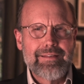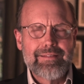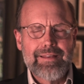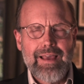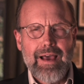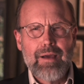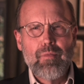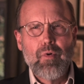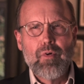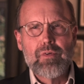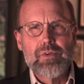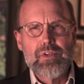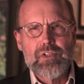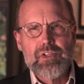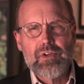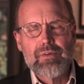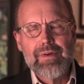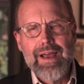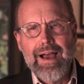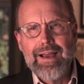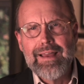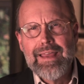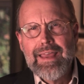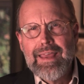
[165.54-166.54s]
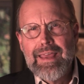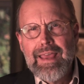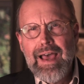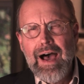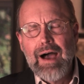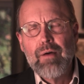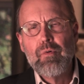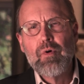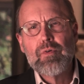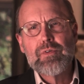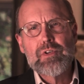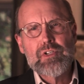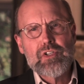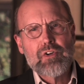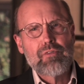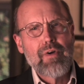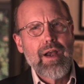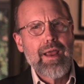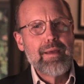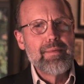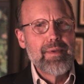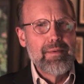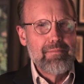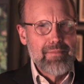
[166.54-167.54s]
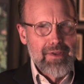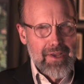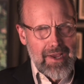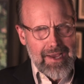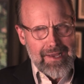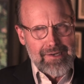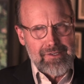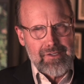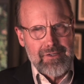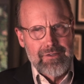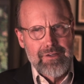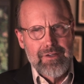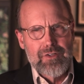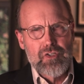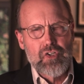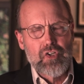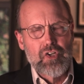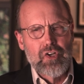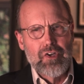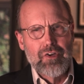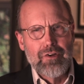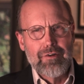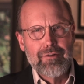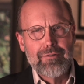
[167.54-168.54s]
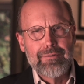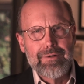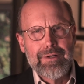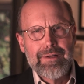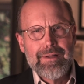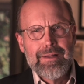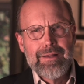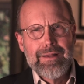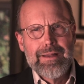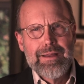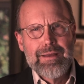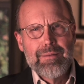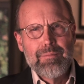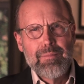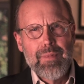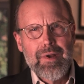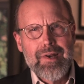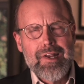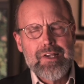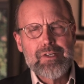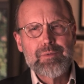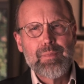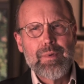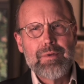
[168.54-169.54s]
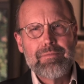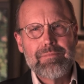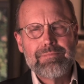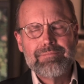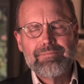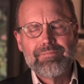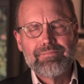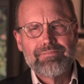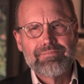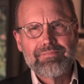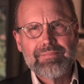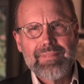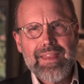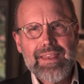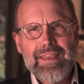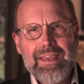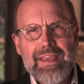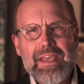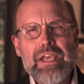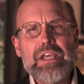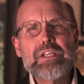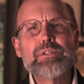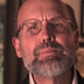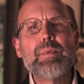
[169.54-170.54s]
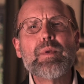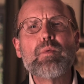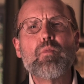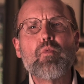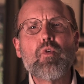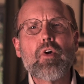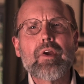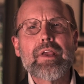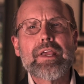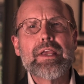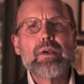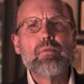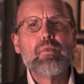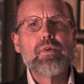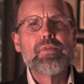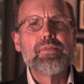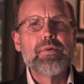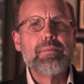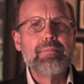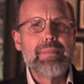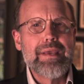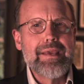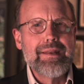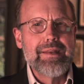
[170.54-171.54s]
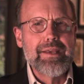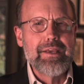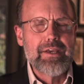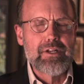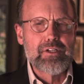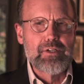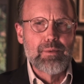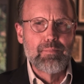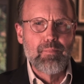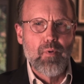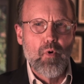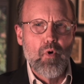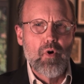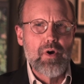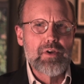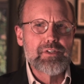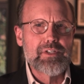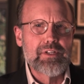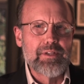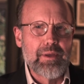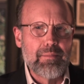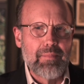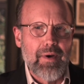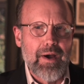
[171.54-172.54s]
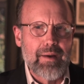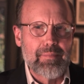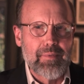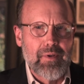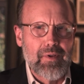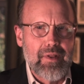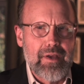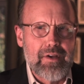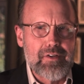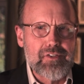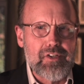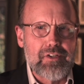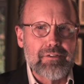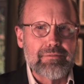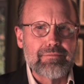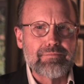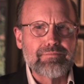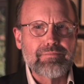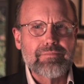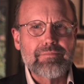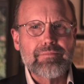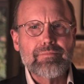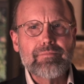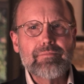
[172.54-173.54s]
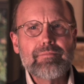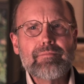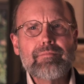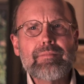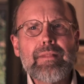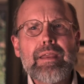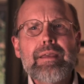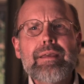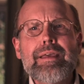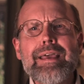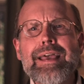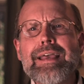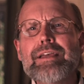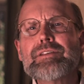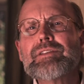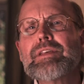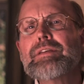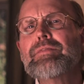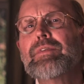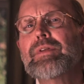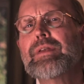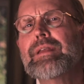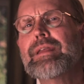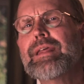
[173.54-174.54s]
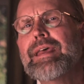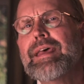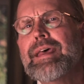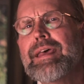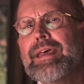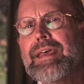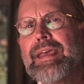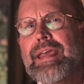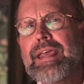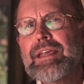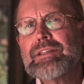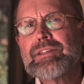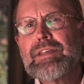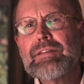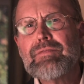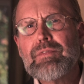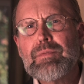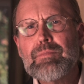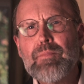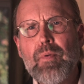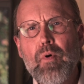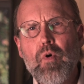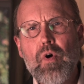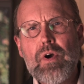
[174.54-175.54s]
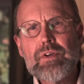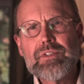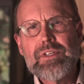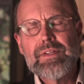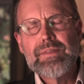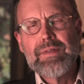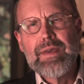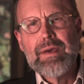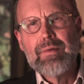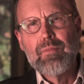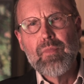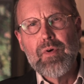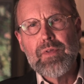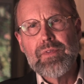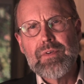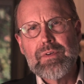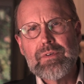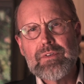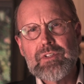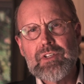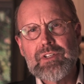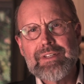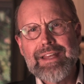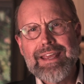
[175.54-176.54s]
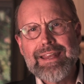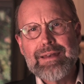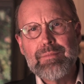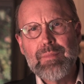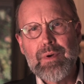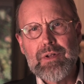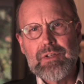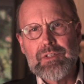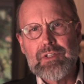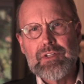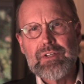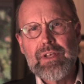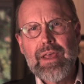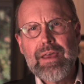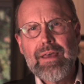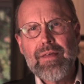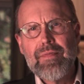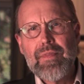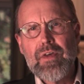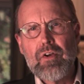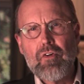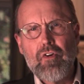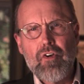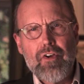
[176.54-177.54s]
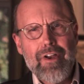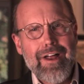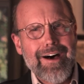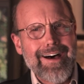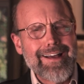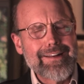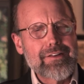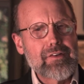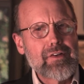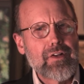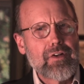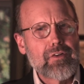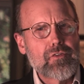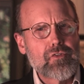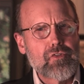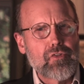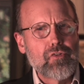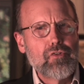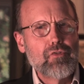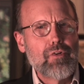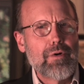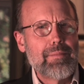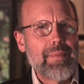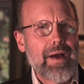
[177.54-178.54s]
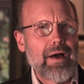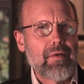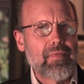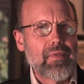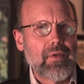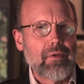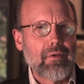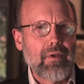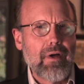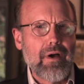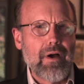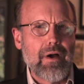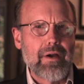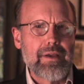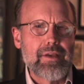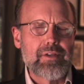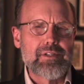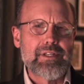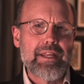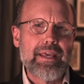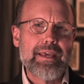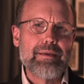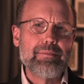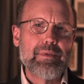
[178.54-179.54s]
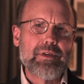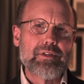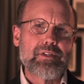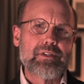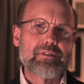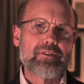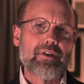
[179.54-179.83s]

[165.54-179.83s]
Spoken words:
I won't describe him yet to you, but he's been working with the media to poison the population. He's even poisoned them with statements that are not true about the law. His name is